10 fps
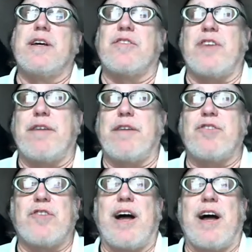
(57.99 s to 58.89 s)
set of
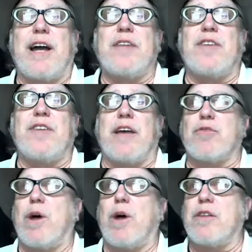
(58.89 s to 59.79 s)
slides,
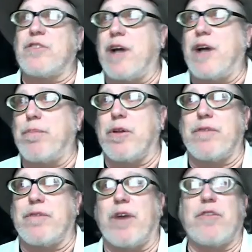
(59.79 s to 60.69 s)
as well as a couple
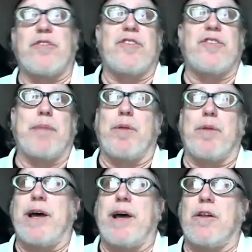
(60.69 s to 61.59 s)
of other
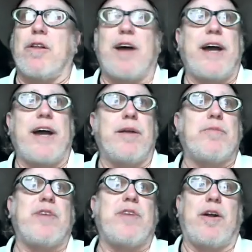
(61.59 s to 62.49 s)
supplemental
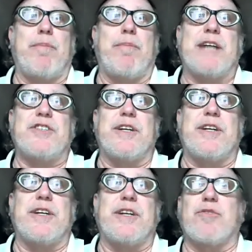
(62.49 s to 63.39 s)
items that I'll
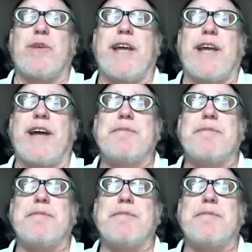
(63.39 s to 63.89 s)
mention as we get